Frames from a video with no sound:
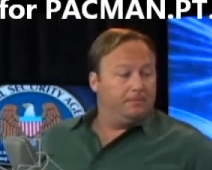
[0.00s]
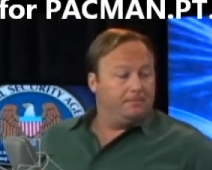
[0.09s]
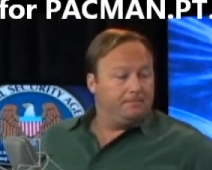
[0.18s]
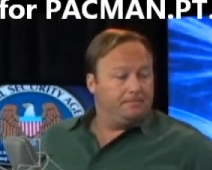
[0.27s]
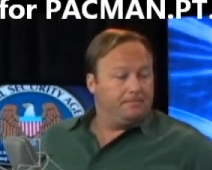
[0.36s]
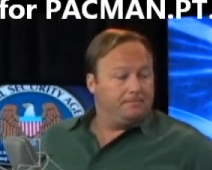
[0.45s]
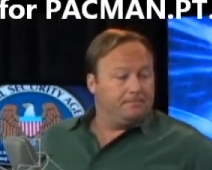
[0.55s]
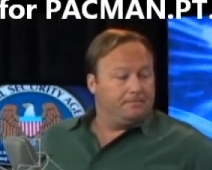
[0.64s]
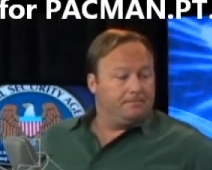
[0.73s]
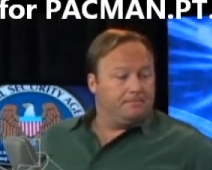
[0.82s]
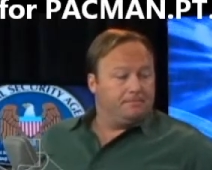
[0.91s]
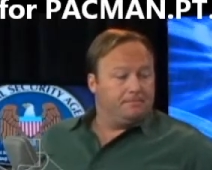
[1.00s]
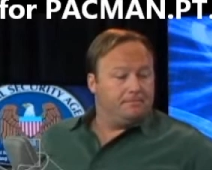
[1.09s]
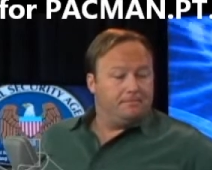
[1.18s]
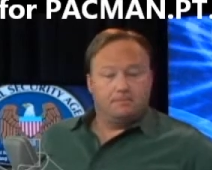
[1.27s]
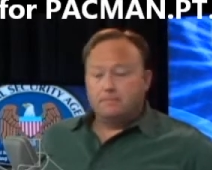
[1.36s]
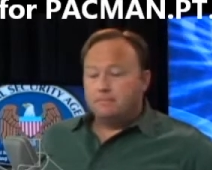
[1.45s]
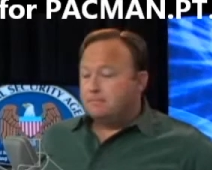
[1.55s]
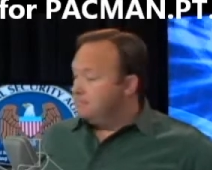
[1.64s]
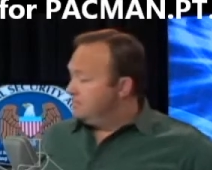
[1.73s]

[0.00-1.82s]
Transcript: Nothing is said.